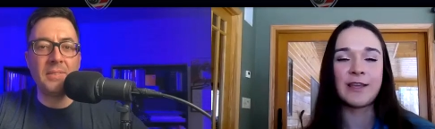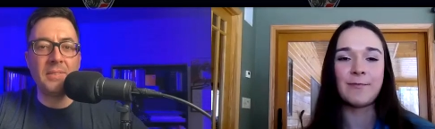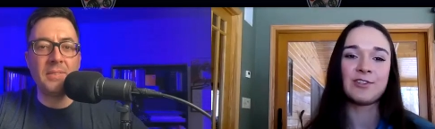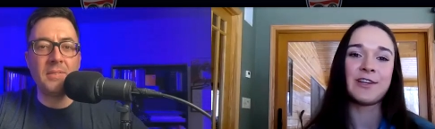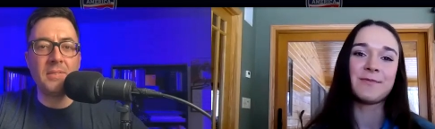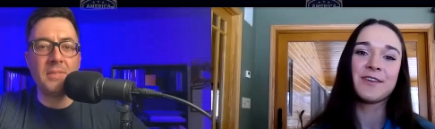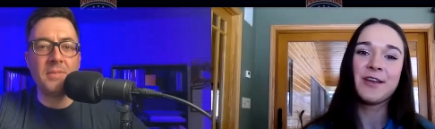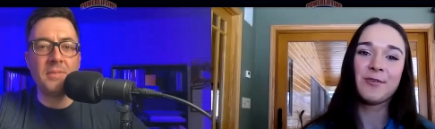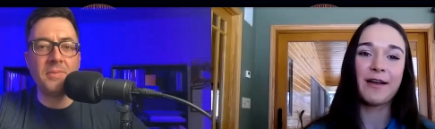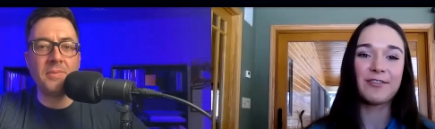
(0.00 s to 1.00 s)
Speaker 1: world championships,
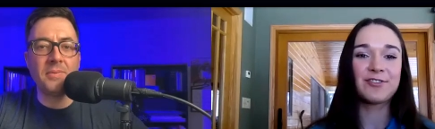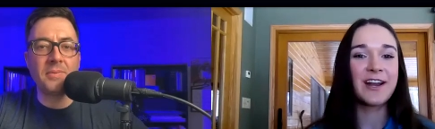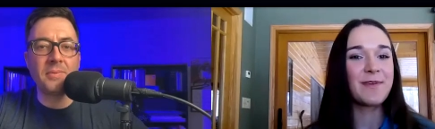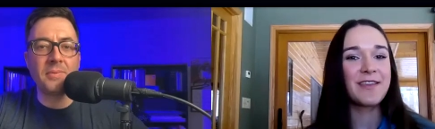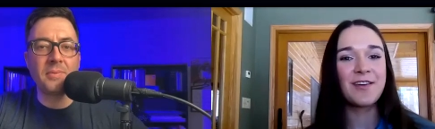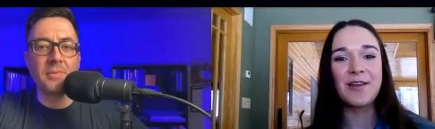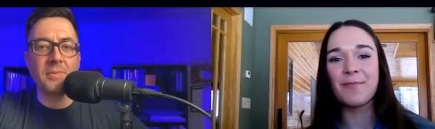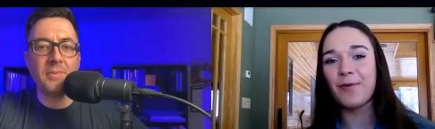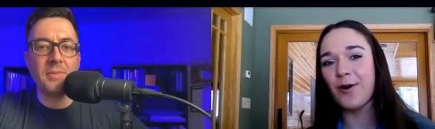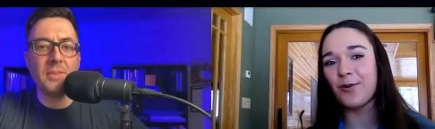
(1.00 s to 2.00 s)
where I was trying to be good
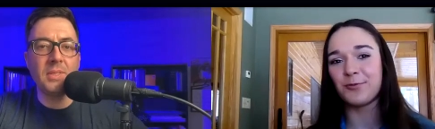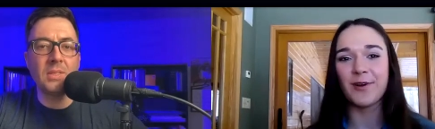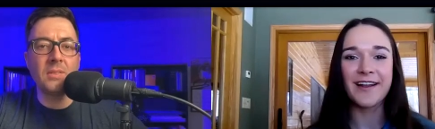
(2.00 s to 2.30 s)
at both